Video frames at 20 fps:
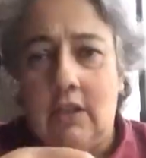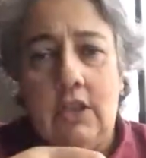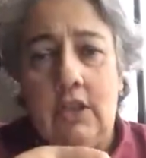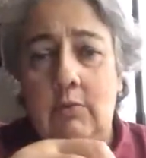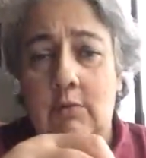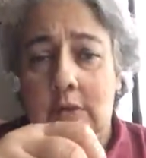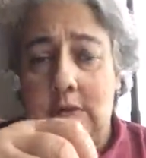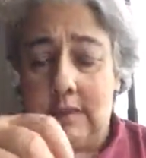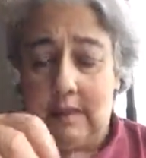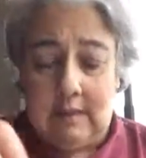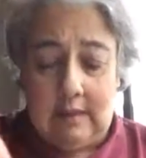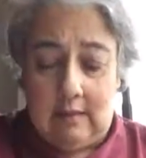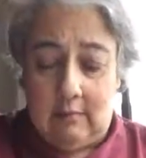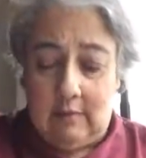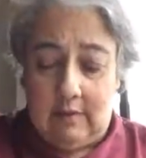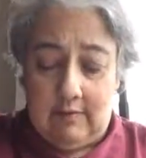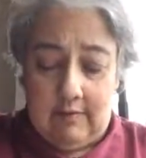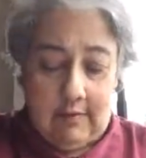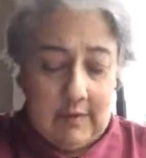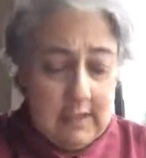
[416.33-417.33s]
you wouldn't see
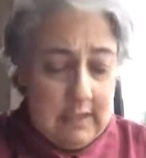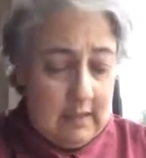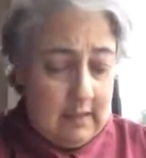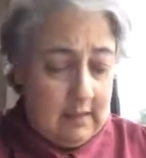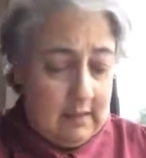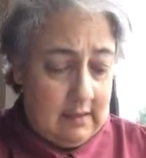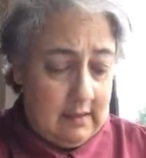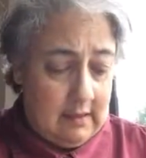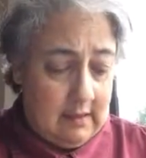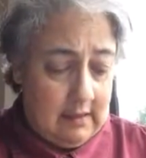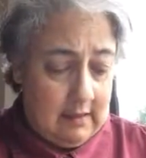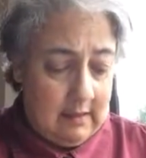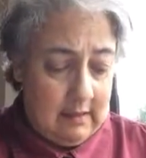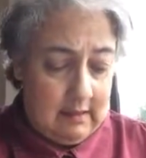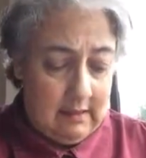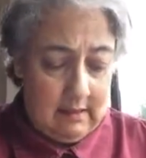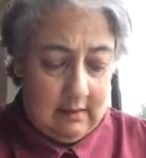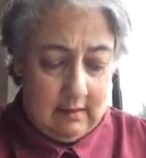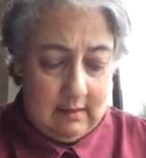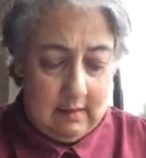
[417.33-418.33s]
me for dust.
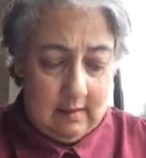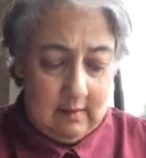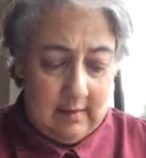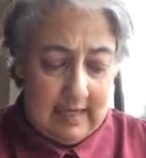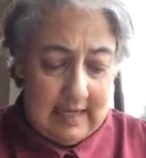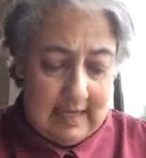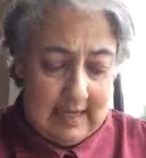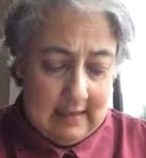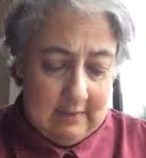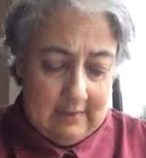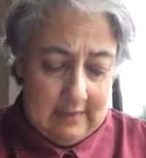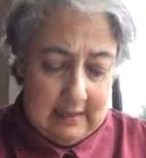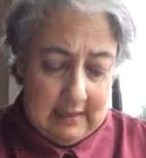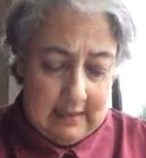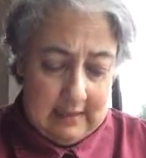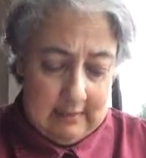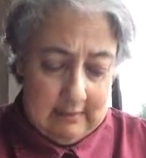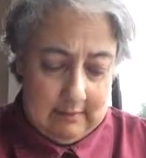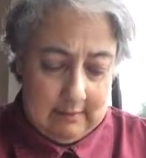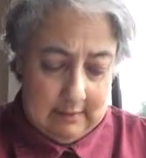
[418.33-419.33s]
I'd be out of
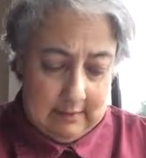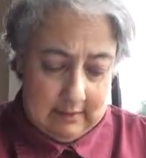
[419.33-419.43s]
here.